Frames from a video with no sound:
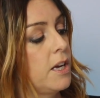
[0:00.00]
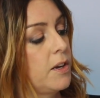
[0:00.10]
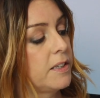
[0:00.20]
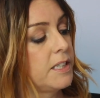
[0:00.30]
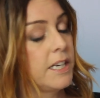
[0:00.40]
You
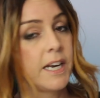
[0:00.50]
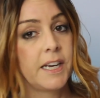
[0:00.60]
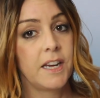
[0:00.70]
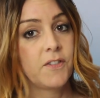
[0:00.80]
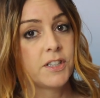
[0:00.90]
can see at
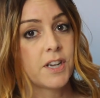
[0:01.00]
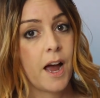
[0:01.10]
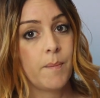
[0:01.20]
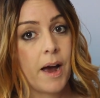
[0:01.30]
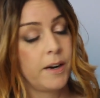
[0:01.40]
any given
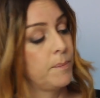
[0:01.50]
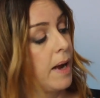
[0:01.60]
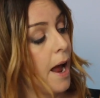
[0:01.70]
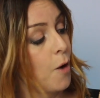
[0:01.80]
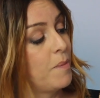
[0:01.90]
time
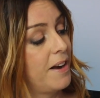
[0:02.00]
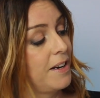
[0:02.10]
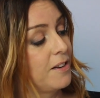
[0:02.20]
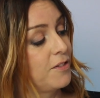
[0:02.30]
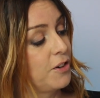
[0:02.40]
how
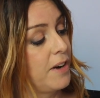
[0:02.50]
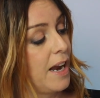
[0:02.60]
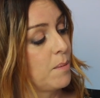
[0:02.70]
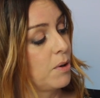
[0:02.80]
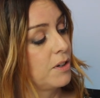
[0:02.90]
many of your
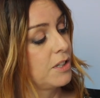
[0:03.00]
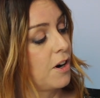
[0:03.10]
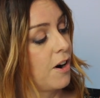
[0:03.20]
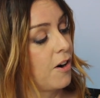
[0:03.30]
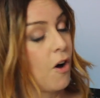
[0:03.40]
neighbors
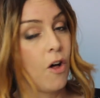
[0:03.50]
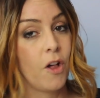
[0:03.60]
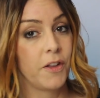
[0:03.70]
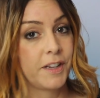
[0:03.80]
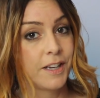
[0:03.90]
are
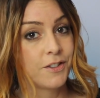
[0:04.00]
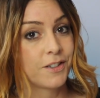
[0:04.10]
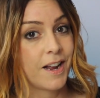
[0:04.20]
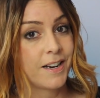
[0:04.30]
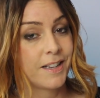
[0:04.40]
all on the
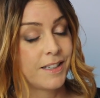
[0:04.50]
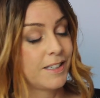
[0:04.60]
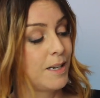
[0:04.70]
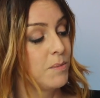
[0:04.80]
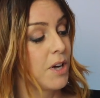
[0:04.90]
internet at the
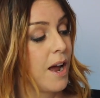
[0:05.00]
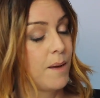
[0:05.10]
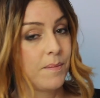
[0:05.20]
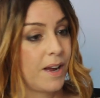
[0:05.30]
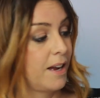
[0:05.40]
same
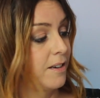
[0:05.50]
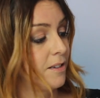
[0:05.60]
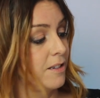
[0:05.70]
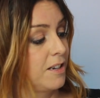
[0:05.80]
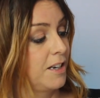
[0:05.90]
time,
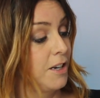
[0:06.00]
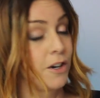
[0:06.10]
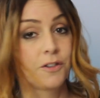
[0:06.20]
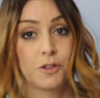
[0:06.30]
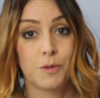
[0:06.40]
and
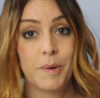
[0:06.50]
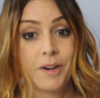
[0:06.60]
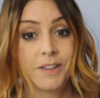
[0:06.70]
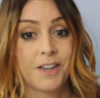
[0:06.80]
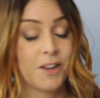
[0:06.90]
here there's
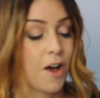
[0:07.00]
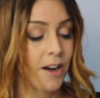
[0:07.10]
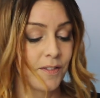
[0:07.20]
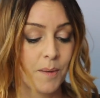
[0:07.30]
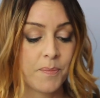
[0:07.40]
apparently a
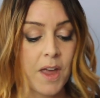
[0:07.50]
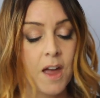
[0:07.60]
lot of them.